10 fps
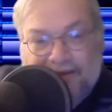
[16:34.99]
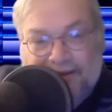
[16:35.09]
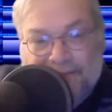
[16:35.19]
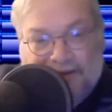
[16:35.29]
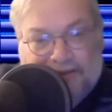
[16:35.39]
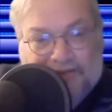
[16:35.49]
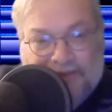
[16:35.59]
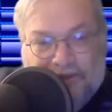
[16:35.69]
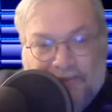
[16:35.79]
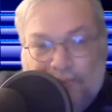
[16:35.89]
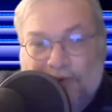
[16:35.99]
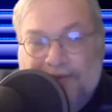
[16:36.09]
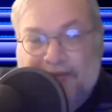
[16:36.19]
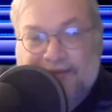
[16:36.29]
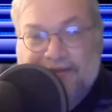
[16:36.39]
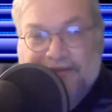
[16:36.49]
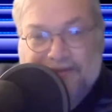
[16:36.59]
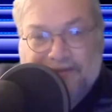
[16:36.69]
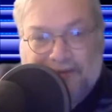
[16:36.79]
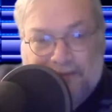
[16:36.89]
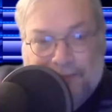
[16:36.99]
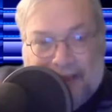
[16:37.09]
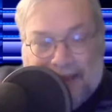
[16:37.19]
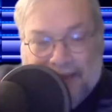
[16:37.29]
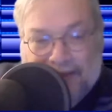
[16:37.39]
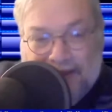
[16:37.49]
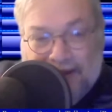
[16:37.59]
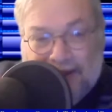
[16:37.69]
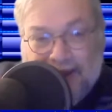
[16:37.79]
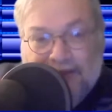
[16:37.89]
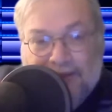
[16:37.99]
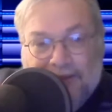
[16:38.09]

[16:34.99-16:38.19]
His book had this in the back, and I